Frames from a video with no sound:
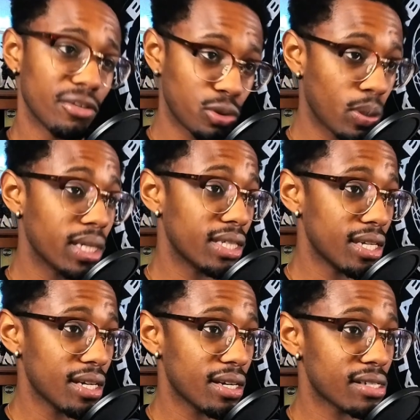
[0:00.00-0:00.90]
20
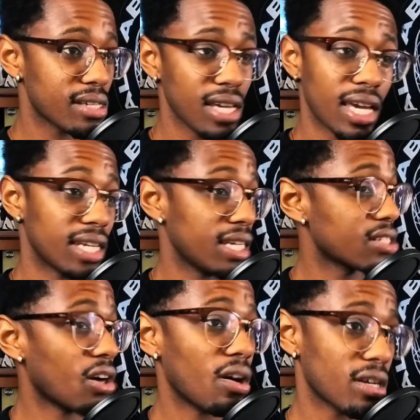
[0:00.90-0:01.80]
years. And
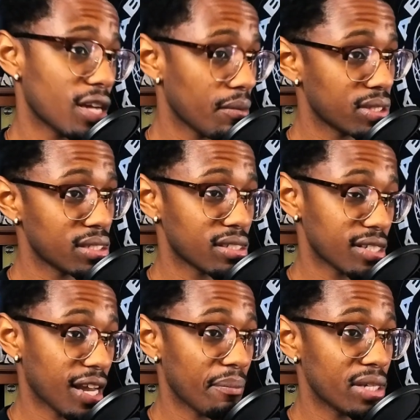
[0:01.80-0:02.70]
these are all the
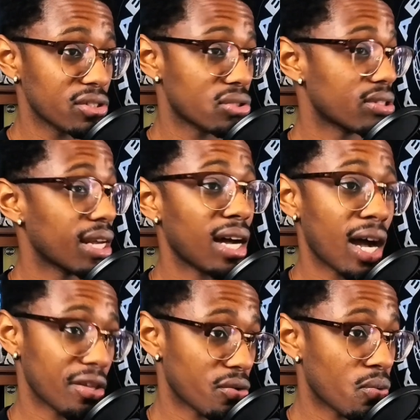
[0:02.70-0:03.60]
competitions that I've been to that
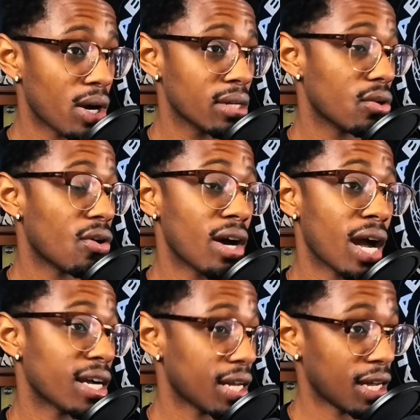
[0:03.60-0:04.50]
I either won or
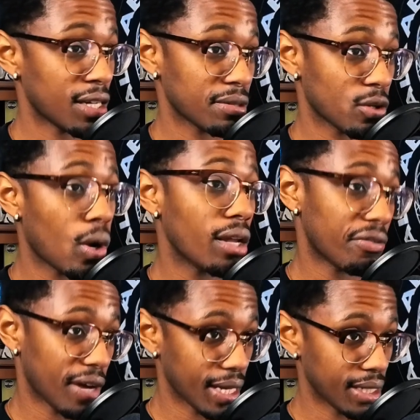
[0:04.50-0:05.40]
I
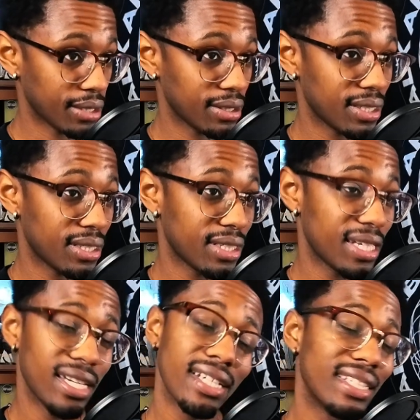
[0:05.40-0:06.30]
qualified in.
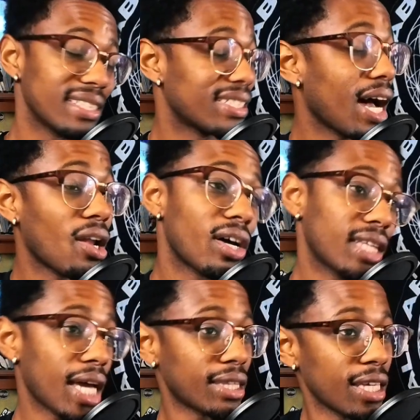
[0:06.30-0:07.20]

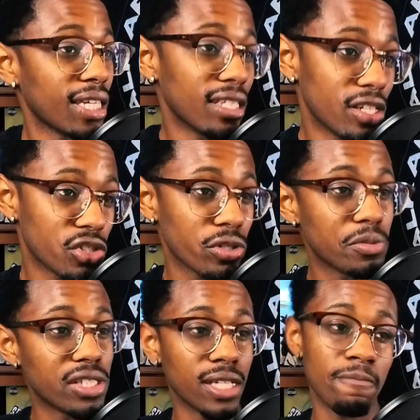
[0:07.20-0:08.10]
Download that thing in the
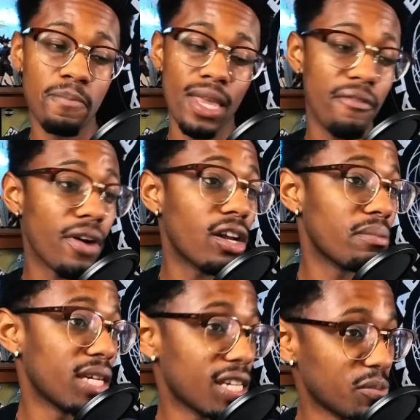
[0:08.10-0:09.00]
description. Follow
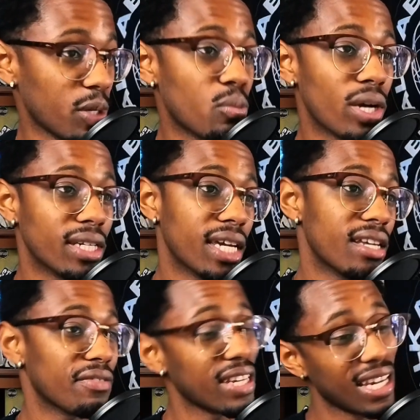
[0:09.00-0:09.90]
me as B-Boy
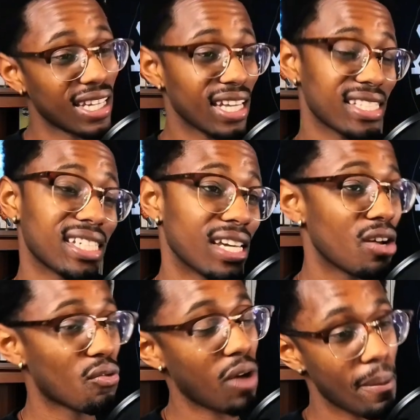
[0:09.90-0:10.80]
Native, and let's get
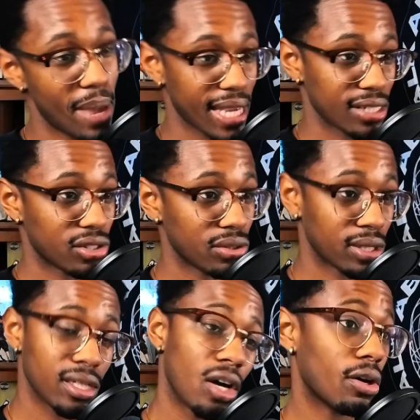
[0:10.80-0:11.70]
right back into
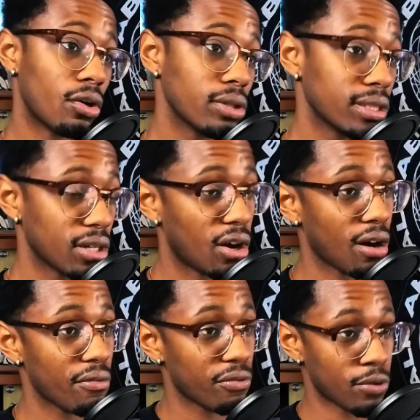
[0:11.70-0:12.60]
it. So holding the
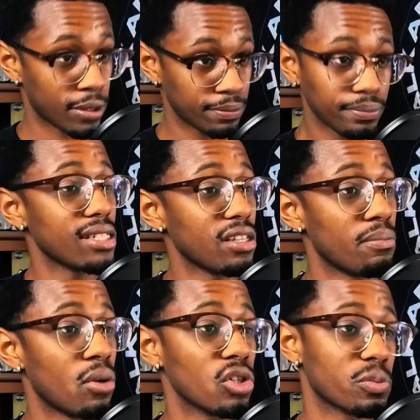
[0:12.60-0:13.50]
art form is the
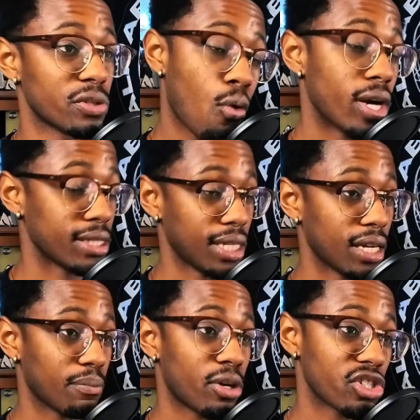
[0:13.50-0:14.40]
most important
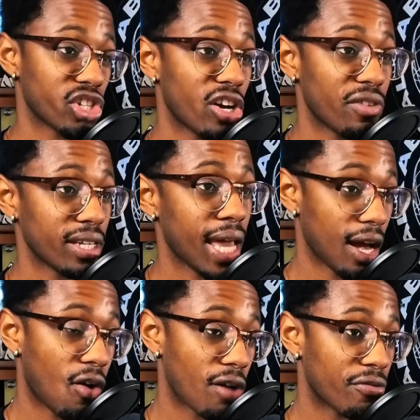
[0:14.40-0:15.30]
thing, preserving
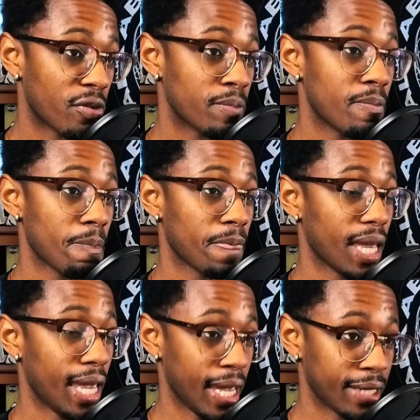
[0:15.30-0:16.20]
that art form.
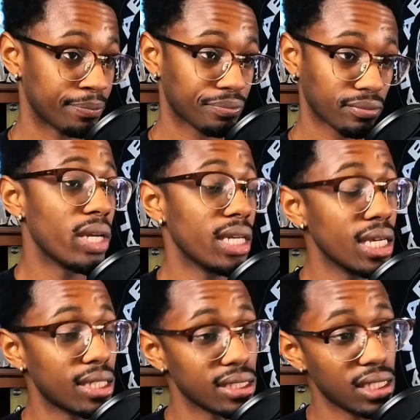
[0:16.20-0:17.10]
And we
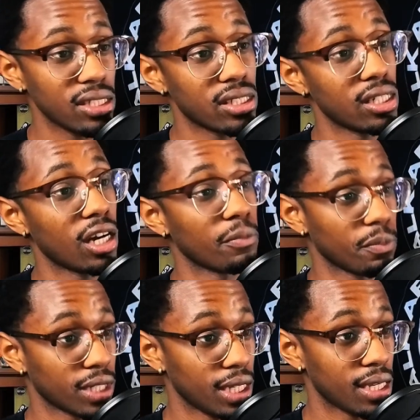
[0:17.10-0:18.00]
need to teach the young
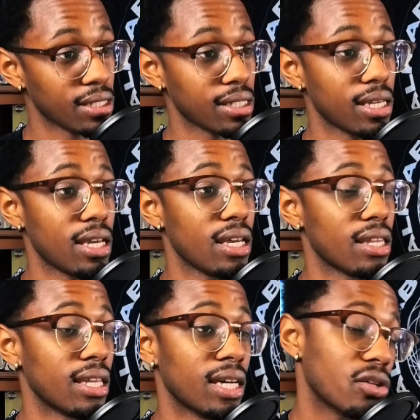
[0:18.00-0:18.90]
kids
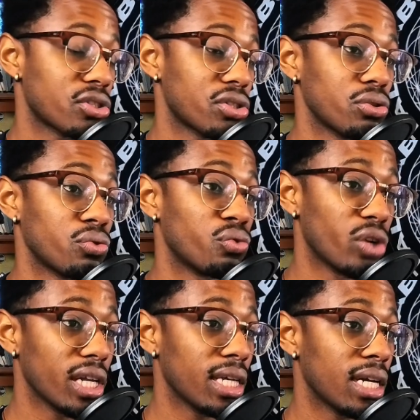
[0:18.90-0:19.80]
how to
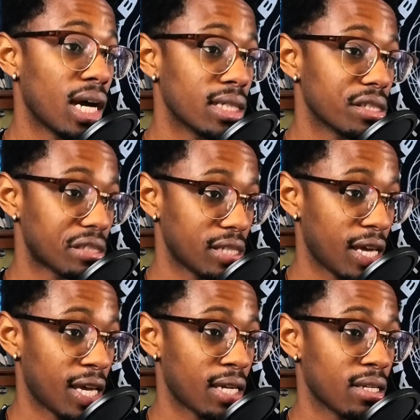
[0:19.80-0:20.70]
really
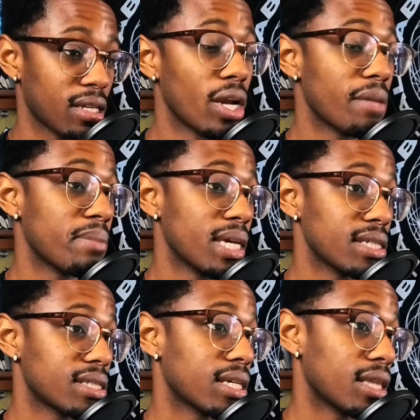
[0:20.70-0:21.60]
understand what it
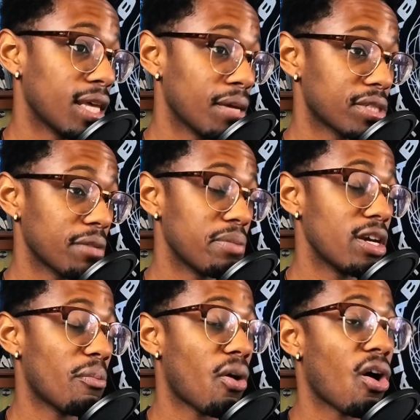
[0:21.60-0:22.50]
means to them to
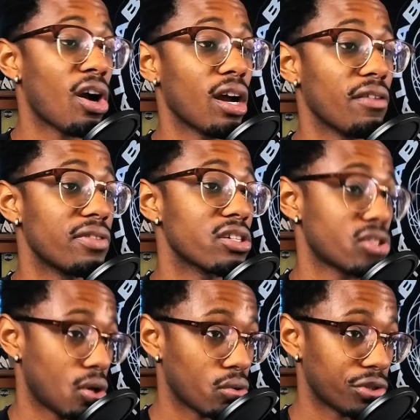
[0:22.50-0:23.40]
be a part of
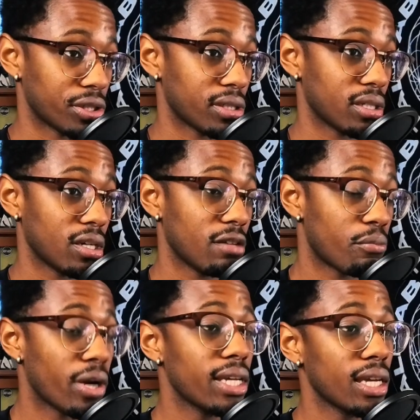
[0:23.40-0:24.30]
this culture.
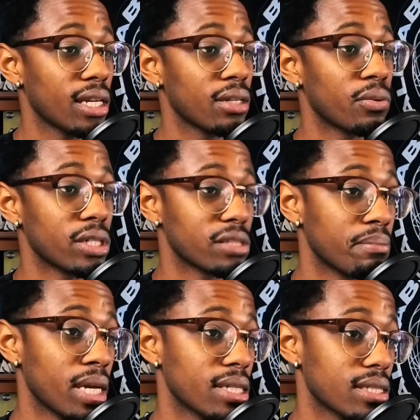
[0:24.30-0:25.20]
Breaking was
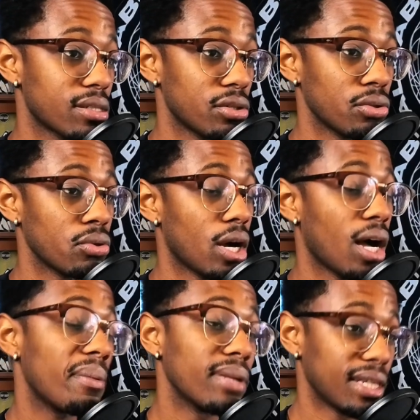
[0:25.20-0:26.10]
meant to
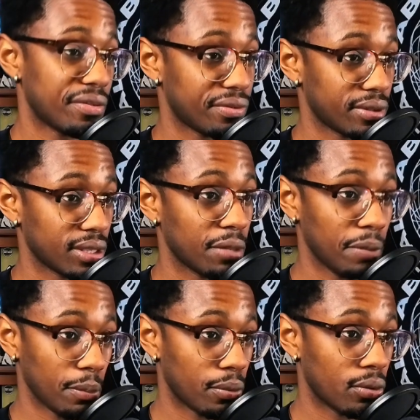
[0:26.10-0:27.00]
uplift the
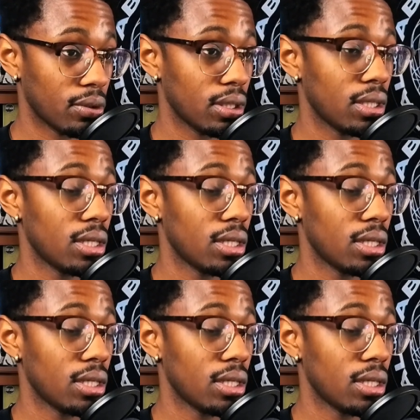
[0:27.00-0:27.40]
people,